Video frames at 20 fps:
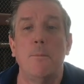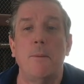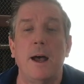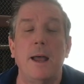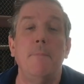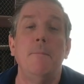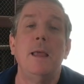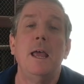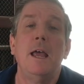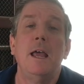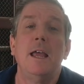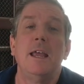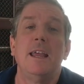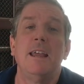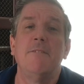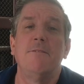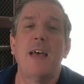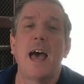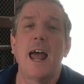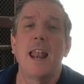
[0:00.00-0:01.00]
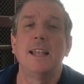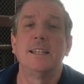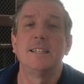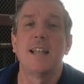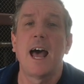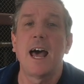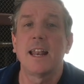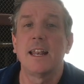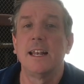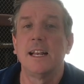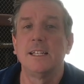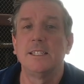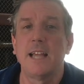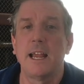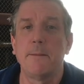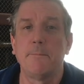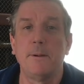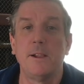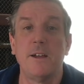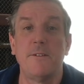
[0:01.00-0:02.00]
But if that is not an
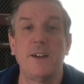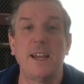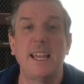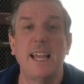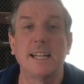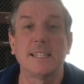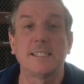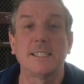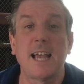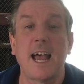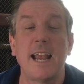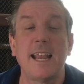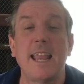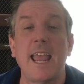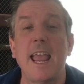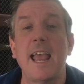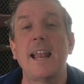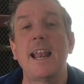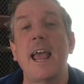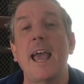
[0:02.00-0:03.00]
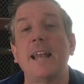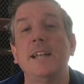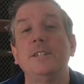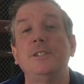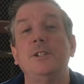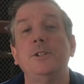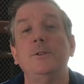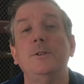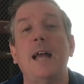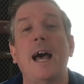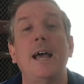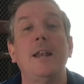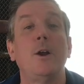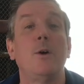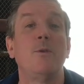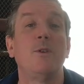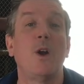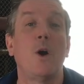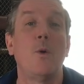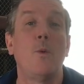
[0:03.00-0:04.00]
example of a yes, I can attitude, I
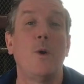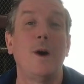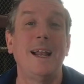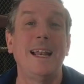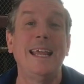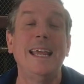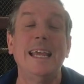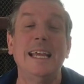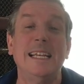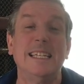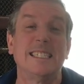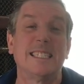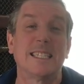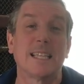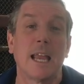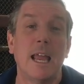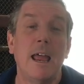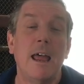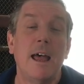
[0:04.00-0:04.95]
don't know what is.